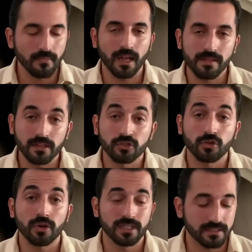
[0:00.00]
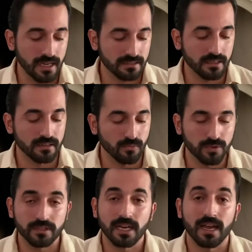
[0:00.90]
and then song and salsa with
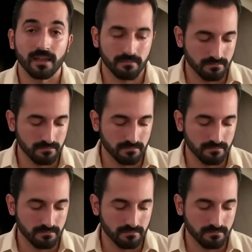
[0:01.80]
the tie,